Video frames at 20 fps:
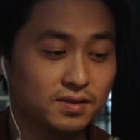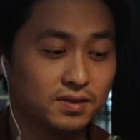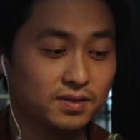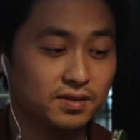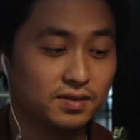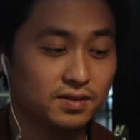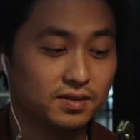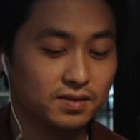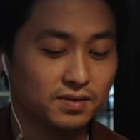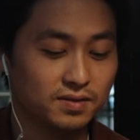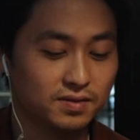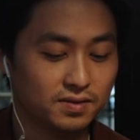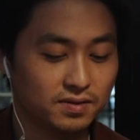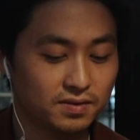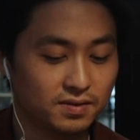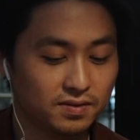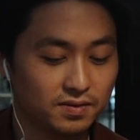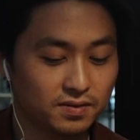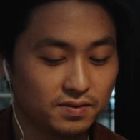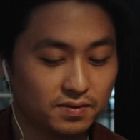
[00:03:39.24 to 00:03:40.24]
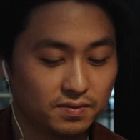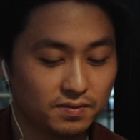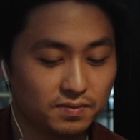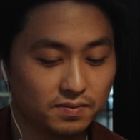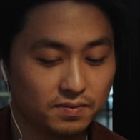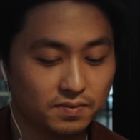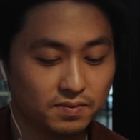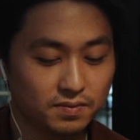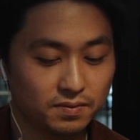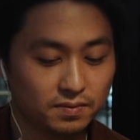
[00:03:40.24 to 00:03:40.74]

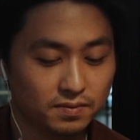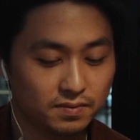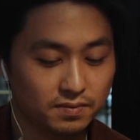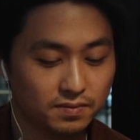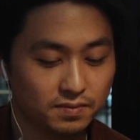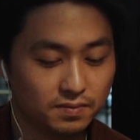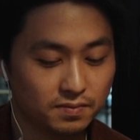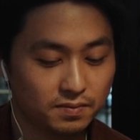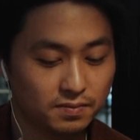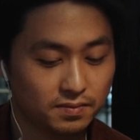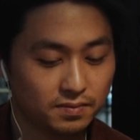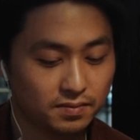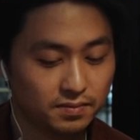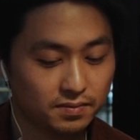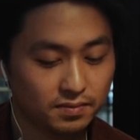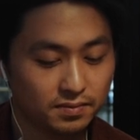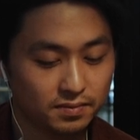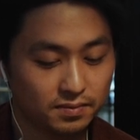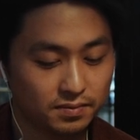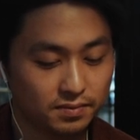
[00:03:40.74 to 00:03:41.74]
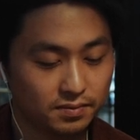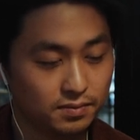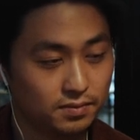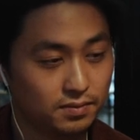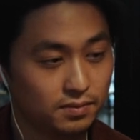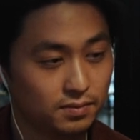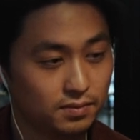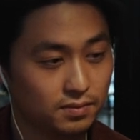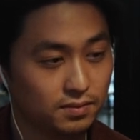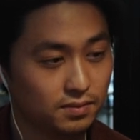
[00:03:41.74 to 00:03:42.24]

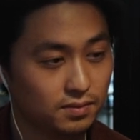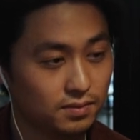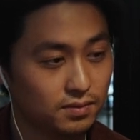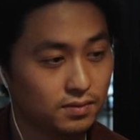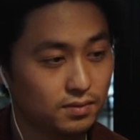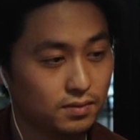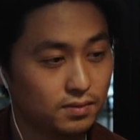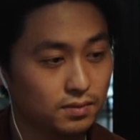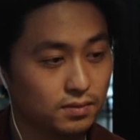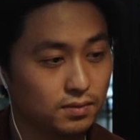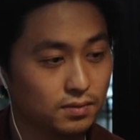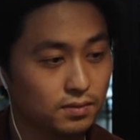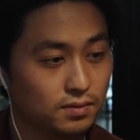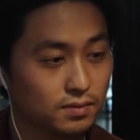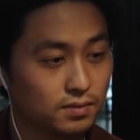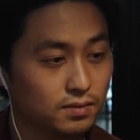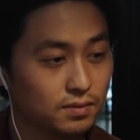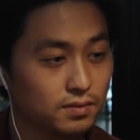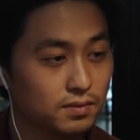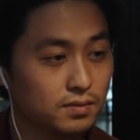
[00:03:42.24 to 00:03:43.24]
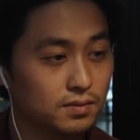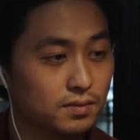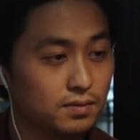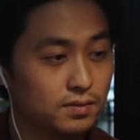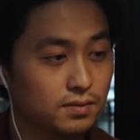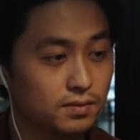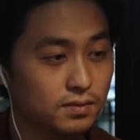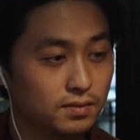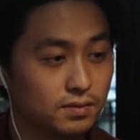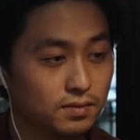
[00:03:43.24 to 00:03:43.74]

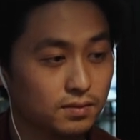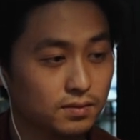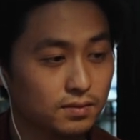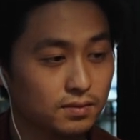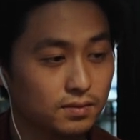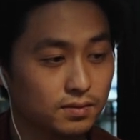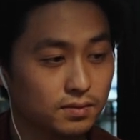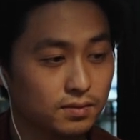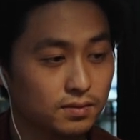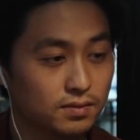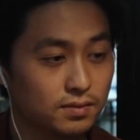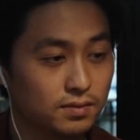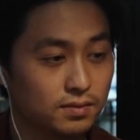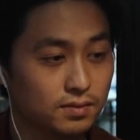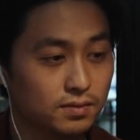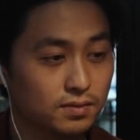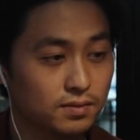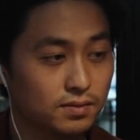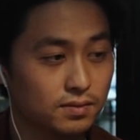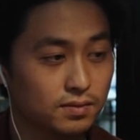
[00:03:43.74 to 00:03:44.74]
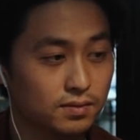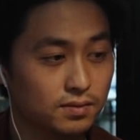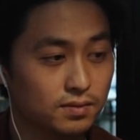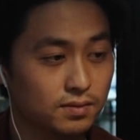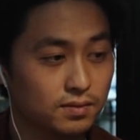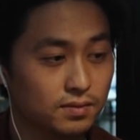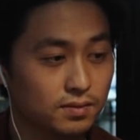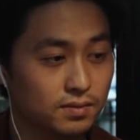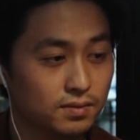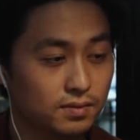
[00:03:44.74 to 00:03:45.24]

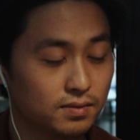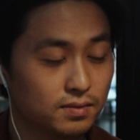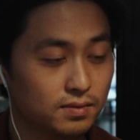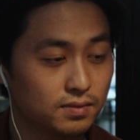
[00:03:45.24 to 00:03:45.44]
This person isn't speaking.